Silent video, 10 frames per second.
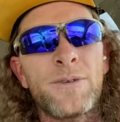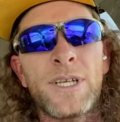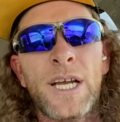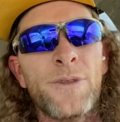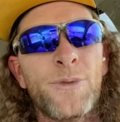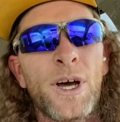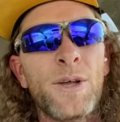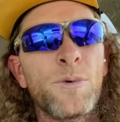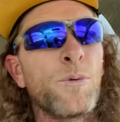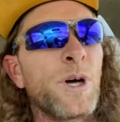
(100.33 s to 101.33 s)
and then I
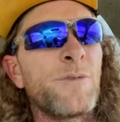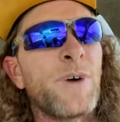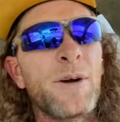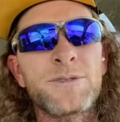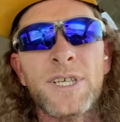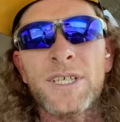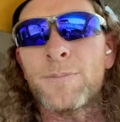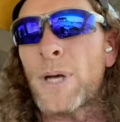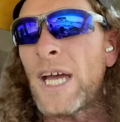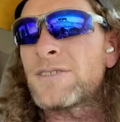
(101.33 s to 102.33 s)
thought, well, what if I was
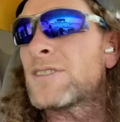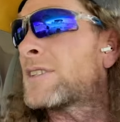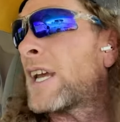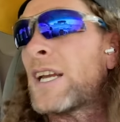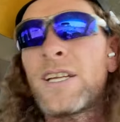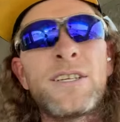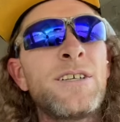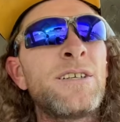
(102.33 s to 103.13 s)
incapacitated?